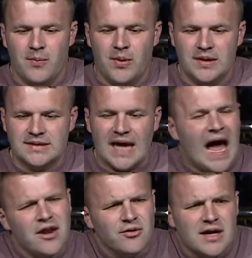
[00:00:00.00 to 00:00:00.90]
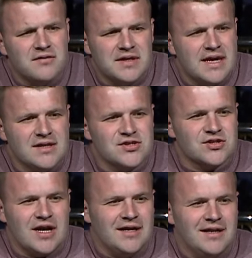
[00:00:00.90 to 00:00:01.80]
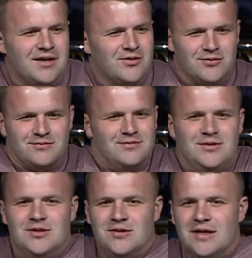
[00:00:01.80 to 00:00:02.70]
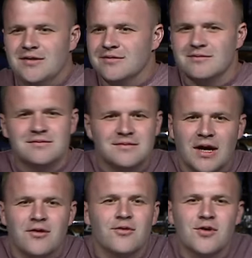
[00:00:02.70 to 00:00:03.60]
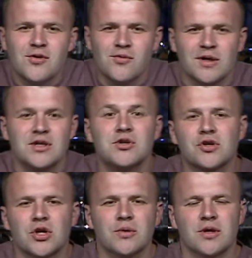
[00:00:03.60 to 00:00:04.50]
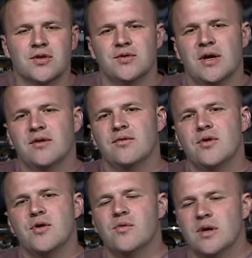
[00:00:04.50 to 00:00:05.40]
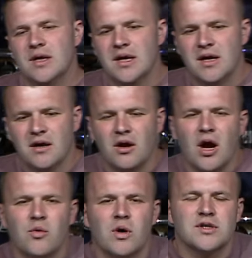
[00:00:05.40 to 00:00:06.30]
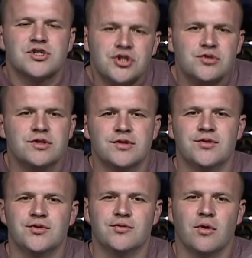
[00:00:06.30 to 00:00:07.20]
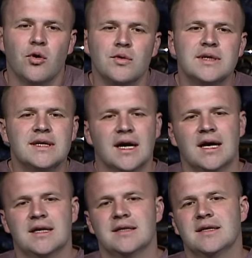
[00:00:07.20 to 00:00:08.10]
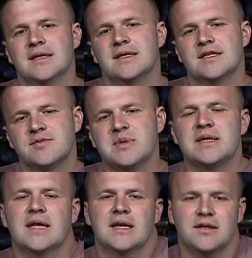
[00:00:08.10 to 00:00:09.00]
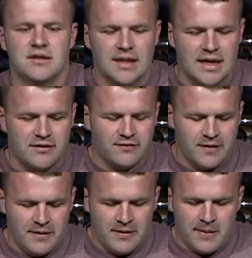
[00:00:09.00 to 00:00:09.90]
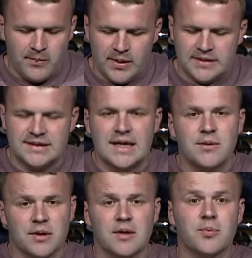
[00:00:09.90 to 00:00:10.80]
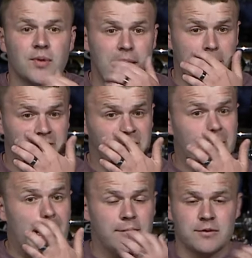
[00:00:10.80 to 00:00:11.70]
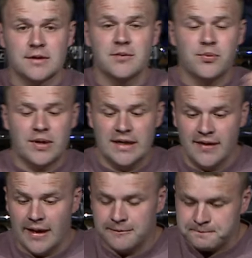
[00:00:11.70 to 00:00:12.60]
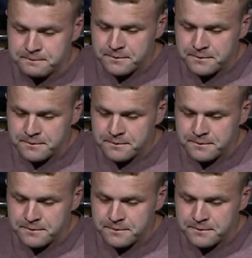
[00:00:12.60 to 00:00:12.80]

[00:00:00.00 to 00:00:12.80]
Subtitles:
but I don't have the answer. I don't know what you're going through. I don't know what God wants you to do. Only God can speak that in your life. But tonight we're going to pray for that. We're going to pray that